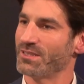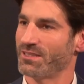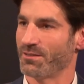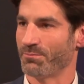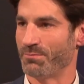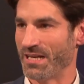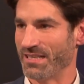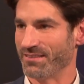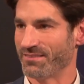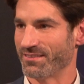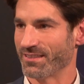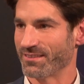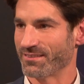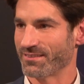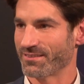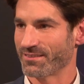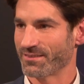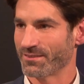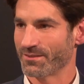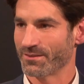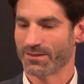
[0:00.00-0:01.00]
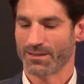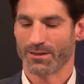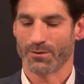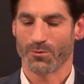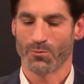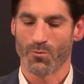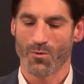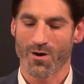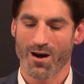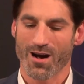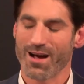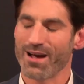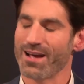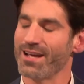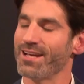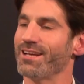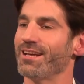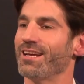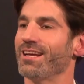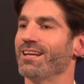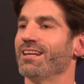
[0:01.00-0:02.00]
with the basics.
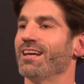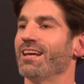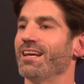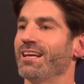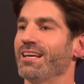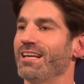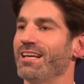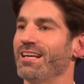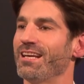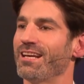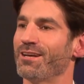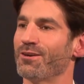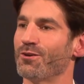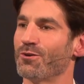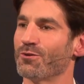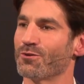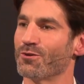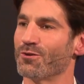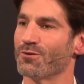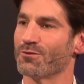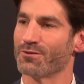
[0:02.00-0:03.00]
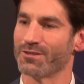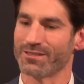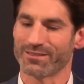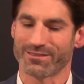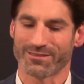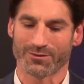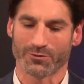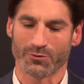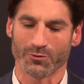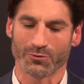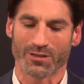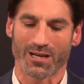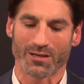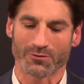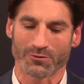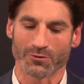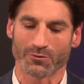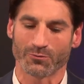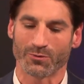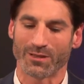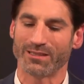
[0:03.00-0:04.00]
Why in a EAO Congress
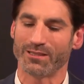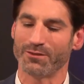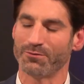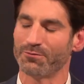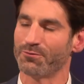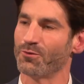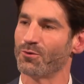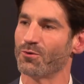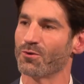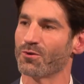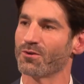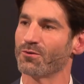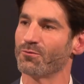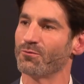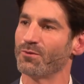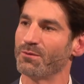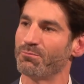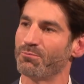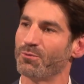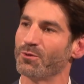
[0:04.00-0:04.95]
2024 we